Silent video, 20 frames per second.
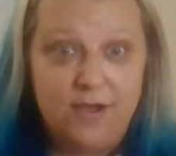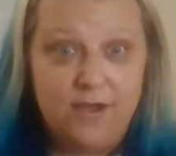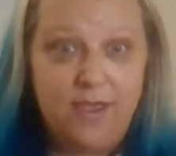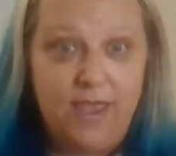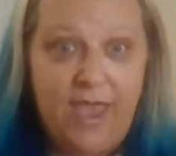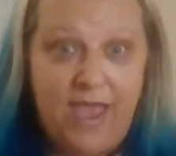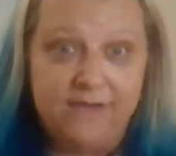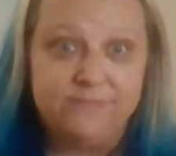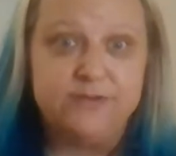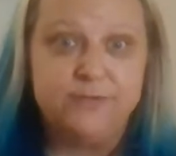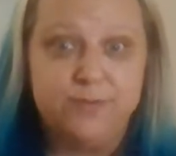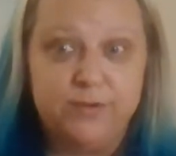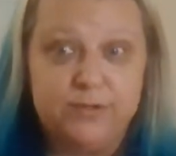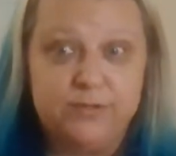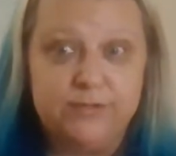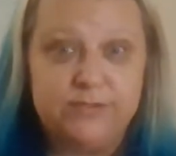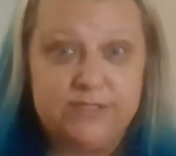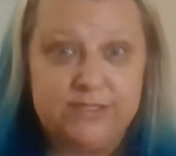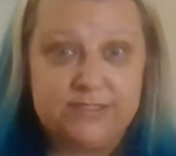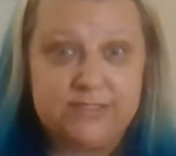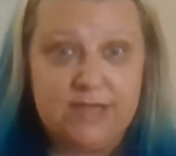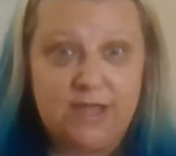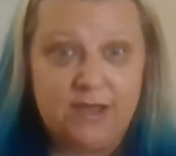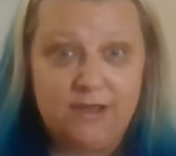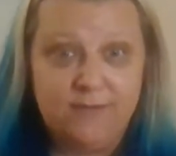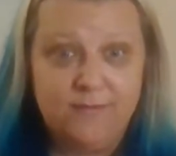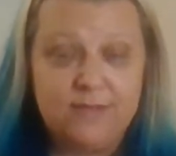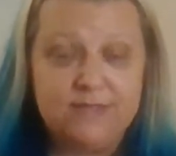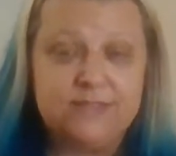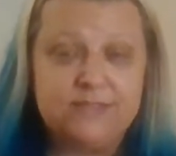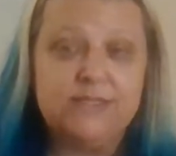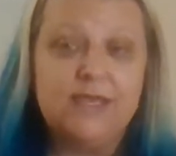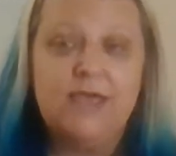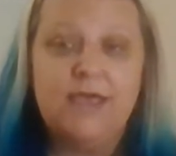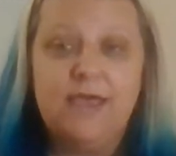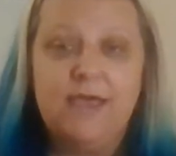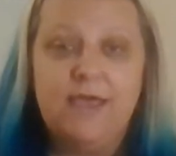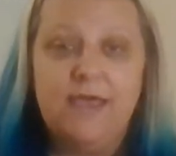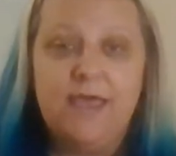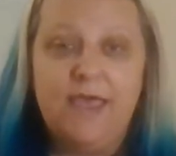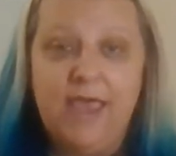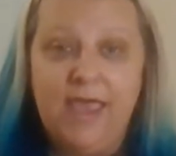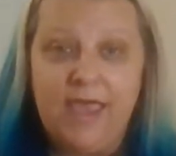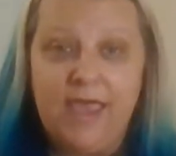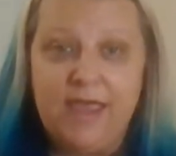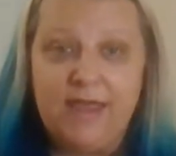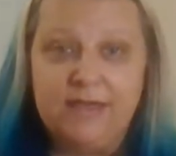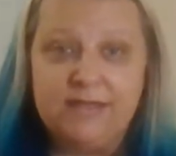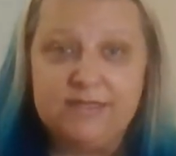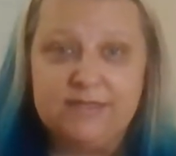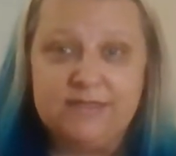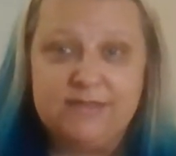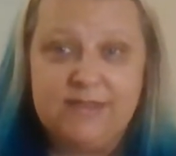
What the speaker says: have to produce these documents. And